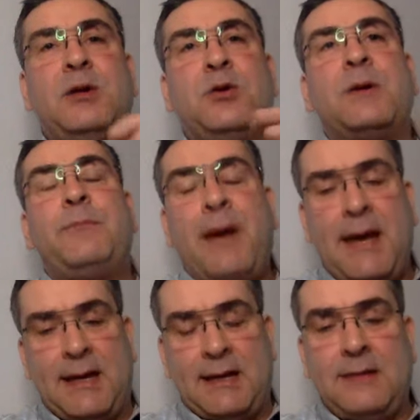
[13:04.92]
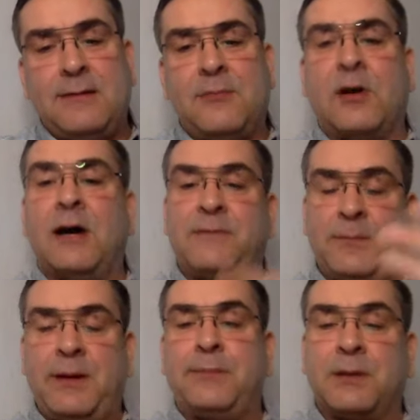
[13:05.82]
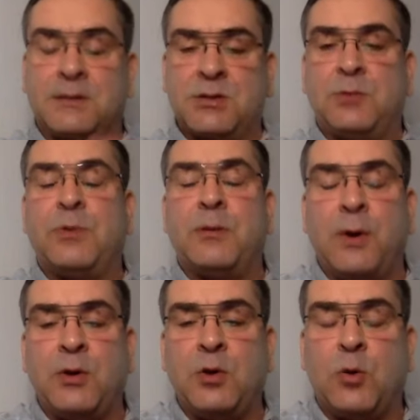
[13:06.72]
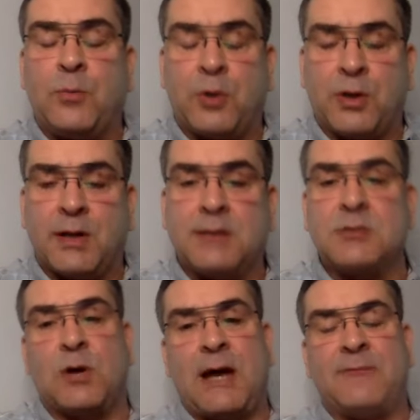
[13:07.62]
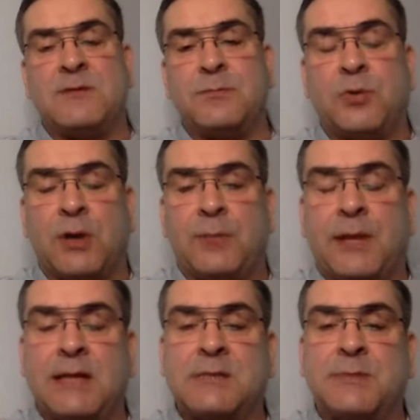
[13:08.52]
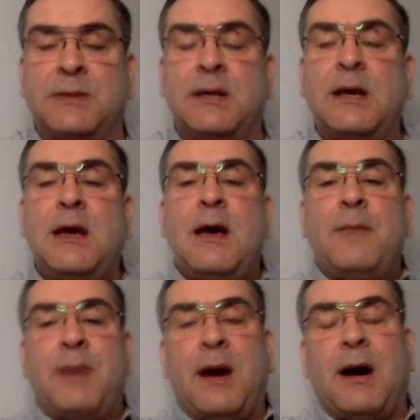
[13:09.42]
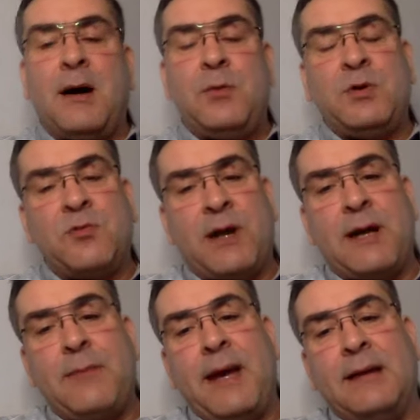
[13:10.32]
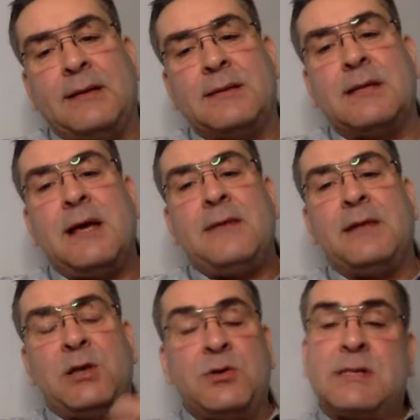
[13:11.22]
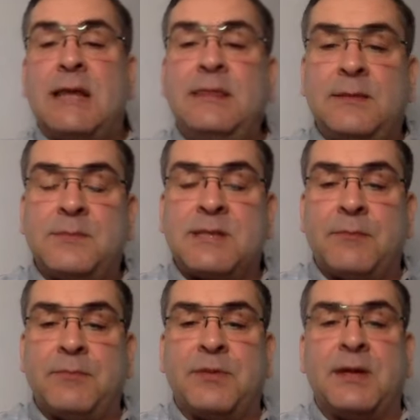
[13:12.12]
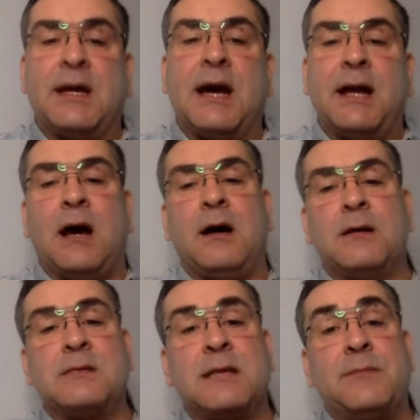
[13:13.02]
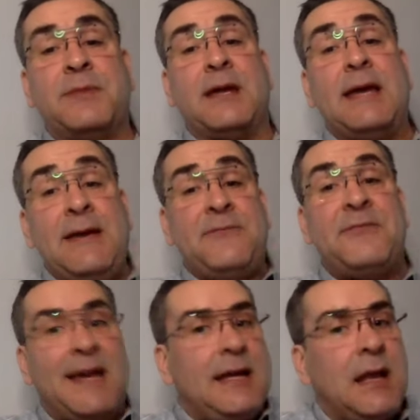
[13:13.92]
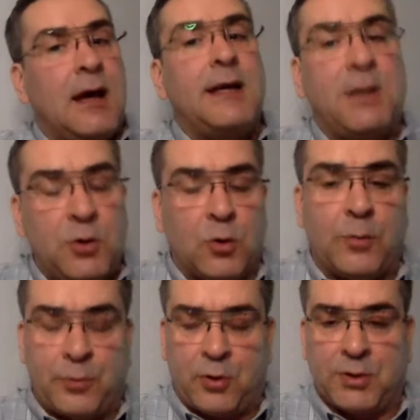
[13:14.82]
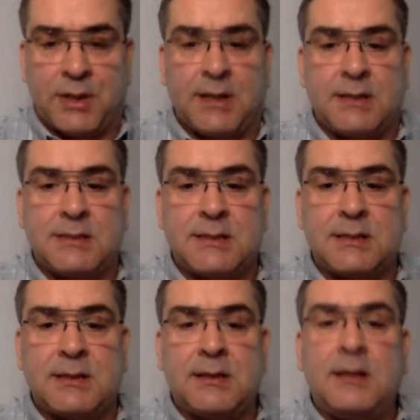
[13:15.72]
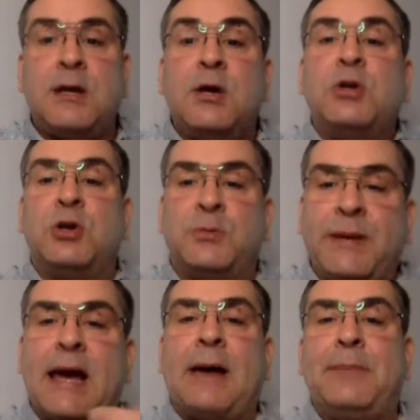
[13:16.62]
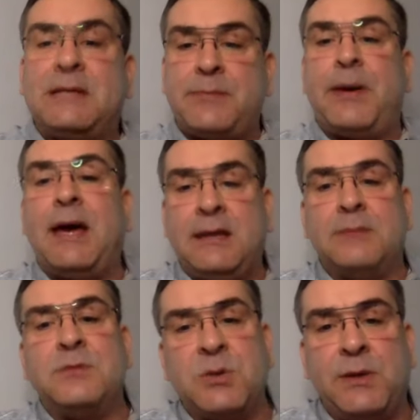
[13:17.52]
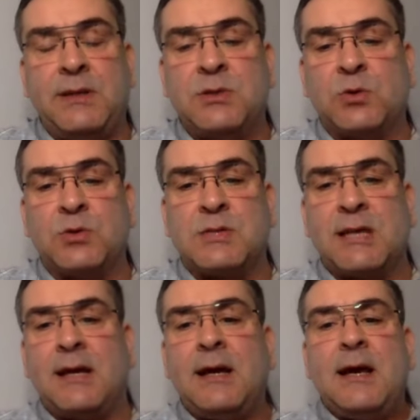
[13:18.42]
can pay, right, for people to promote your products or have some product placement, but I would recommend that you send them something and ask them that if they like your product, you'd be happy to pay them to endorse it.